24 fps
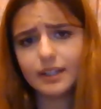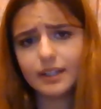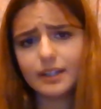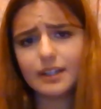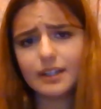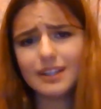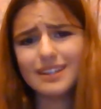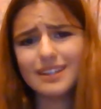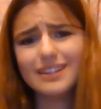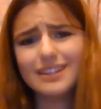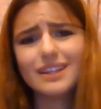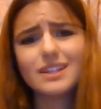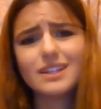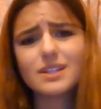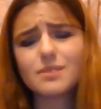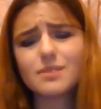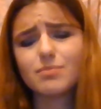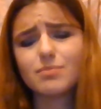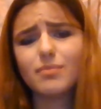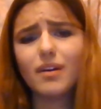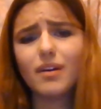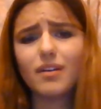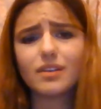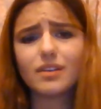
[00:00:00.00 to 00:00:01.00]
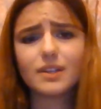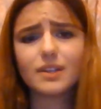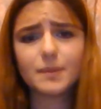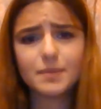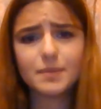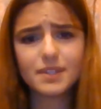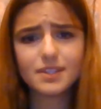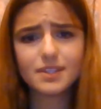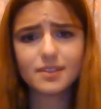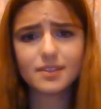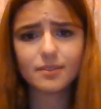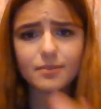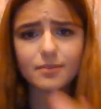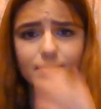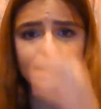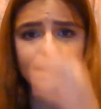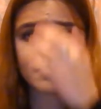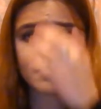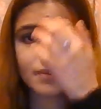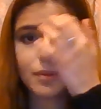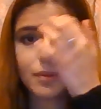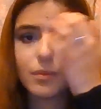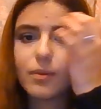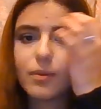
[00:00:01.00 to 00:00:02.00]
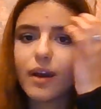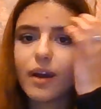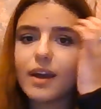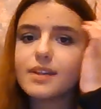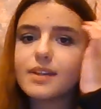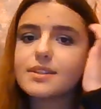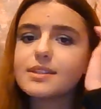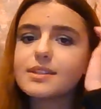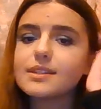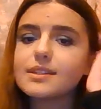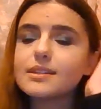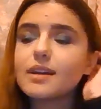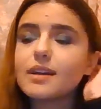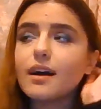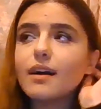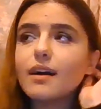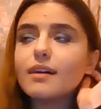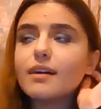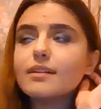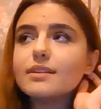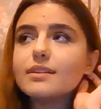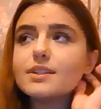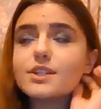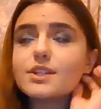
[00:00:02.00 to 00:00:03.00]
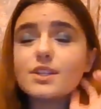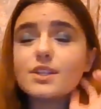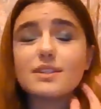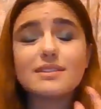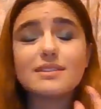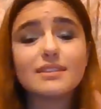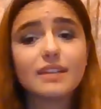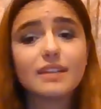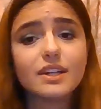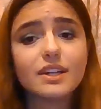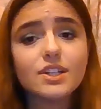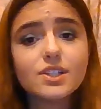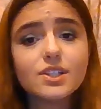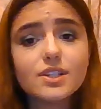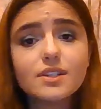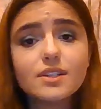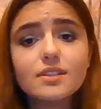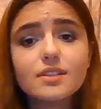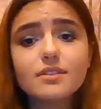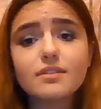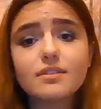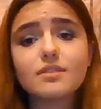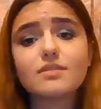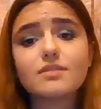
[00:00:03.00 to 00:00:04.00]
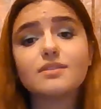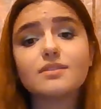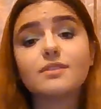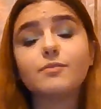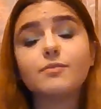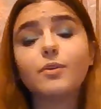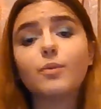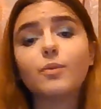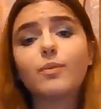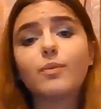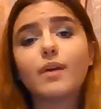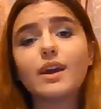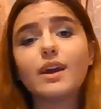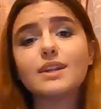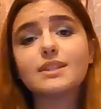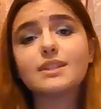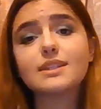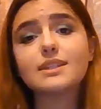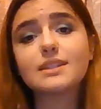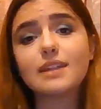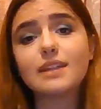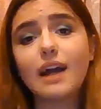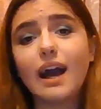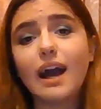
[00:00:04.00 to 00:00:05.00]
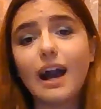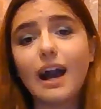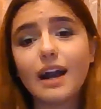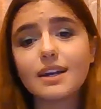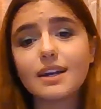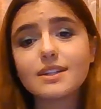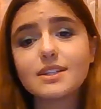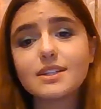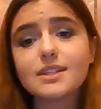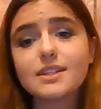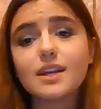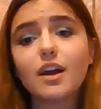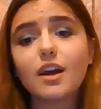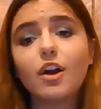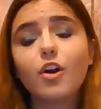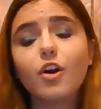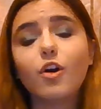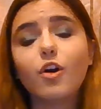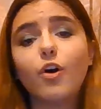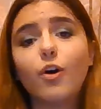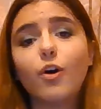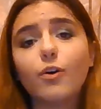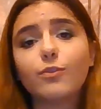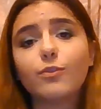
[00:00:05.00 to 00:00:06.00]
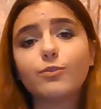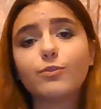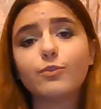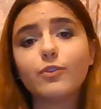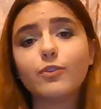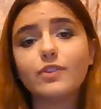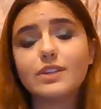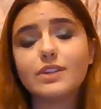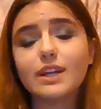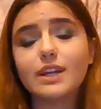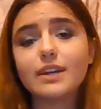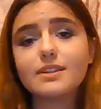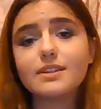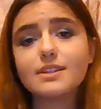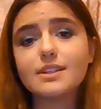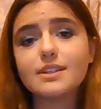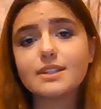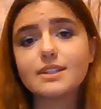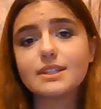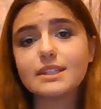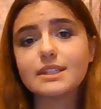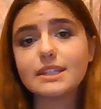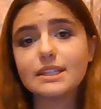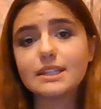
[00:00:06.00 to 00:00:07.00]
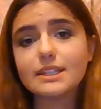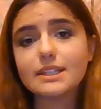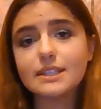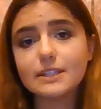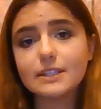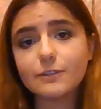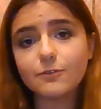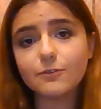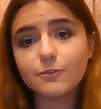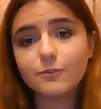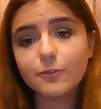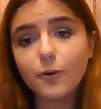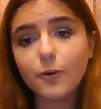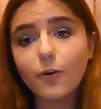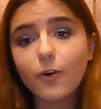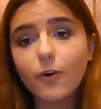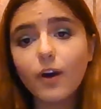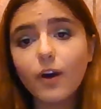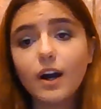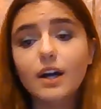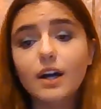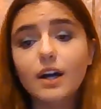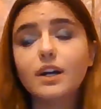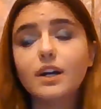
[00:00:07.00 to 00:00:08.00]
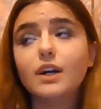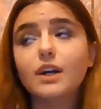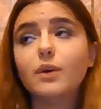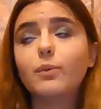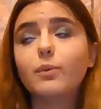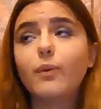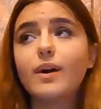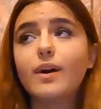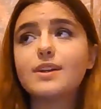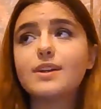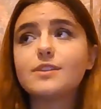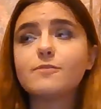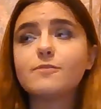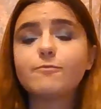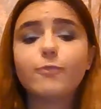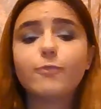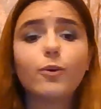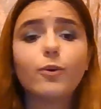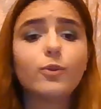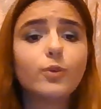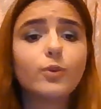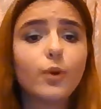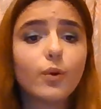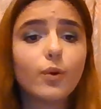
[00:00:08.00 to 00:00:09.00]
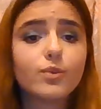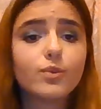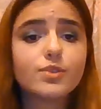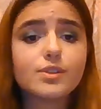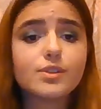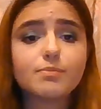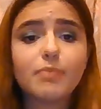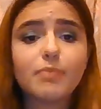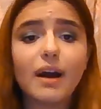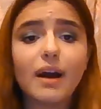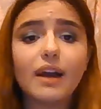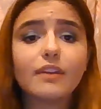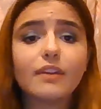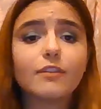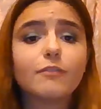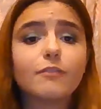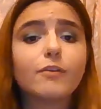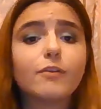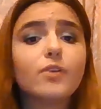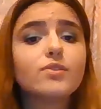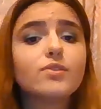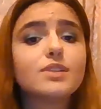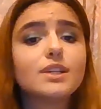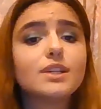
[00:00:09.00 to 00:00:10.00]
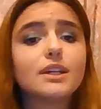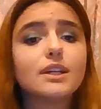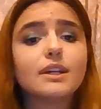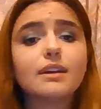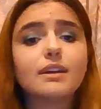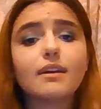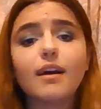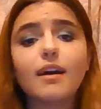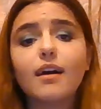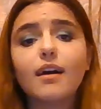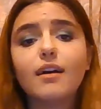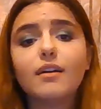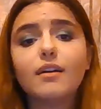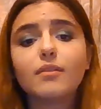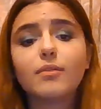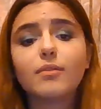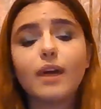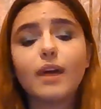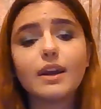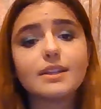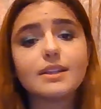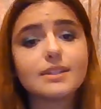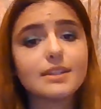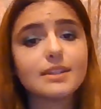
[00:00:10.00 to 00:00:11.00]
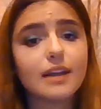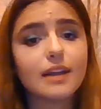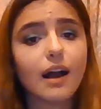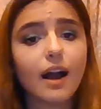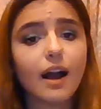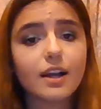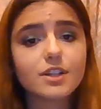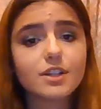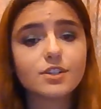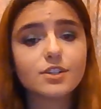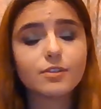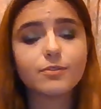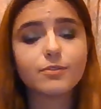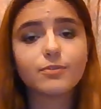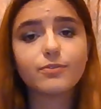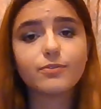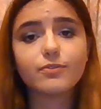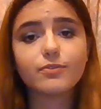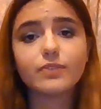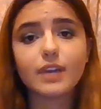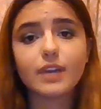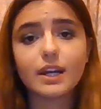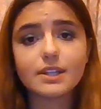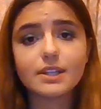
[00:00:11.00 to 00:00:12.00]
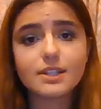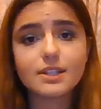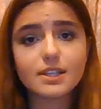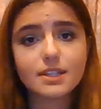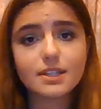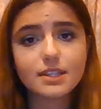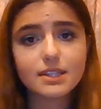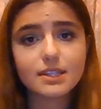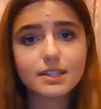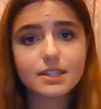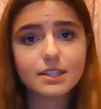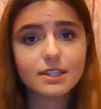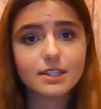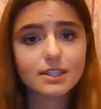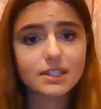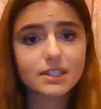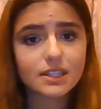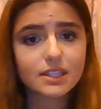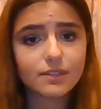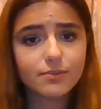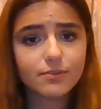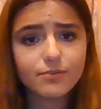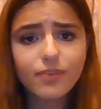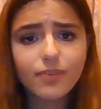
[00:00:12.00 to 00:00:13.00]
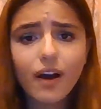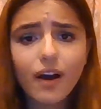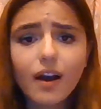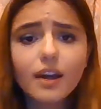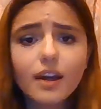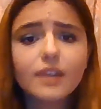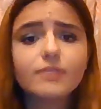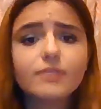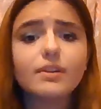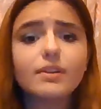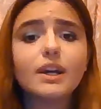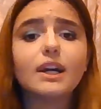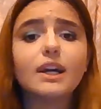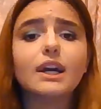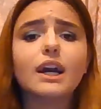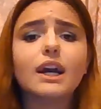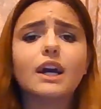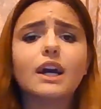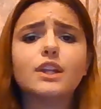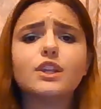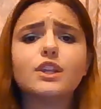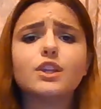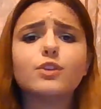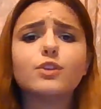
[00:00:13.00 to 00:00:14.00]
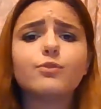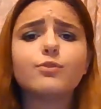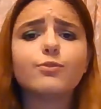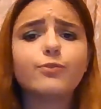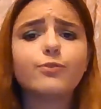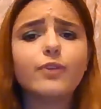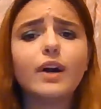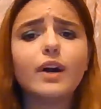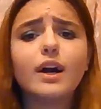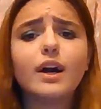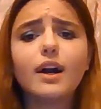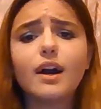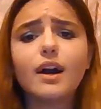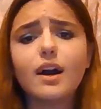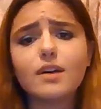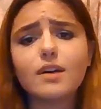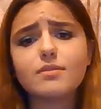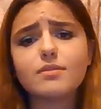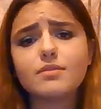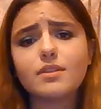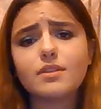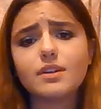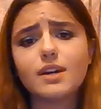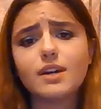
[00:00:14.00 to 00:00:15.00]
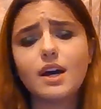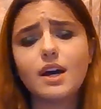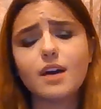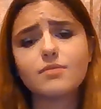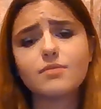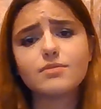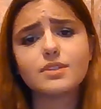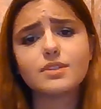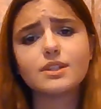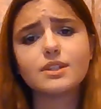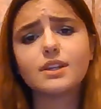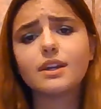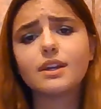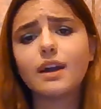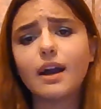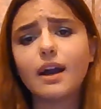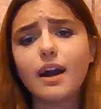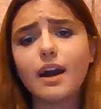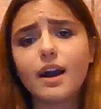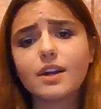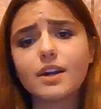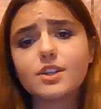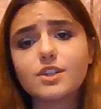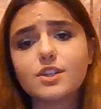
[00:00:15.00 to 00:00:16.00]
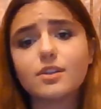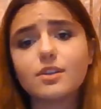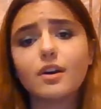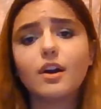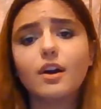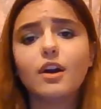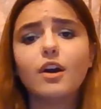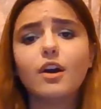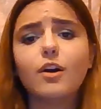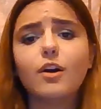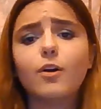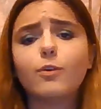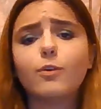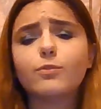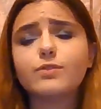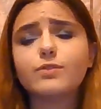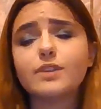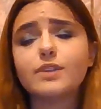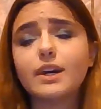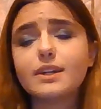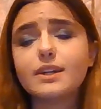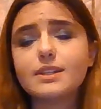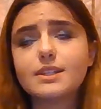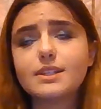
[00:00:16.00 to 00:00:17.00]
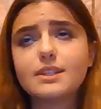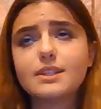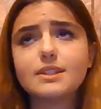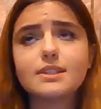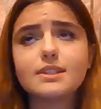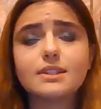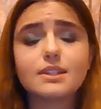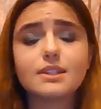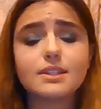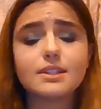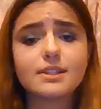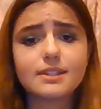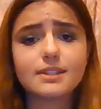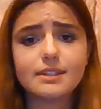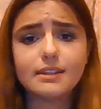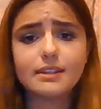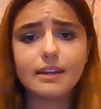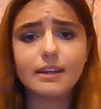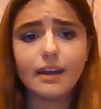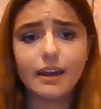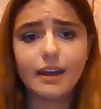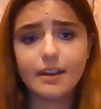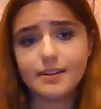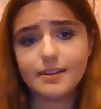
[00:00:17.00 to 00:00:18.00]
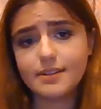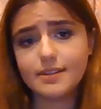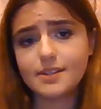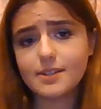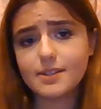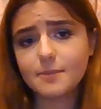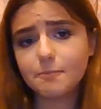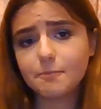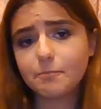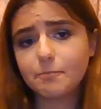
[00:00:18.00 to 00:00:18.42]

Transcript: A landmark piece of civil rights legislation, the Civil Rights Act of 1964, was followed by the Voting Rights Act of 1965 and the Fair Housing Act of 1968.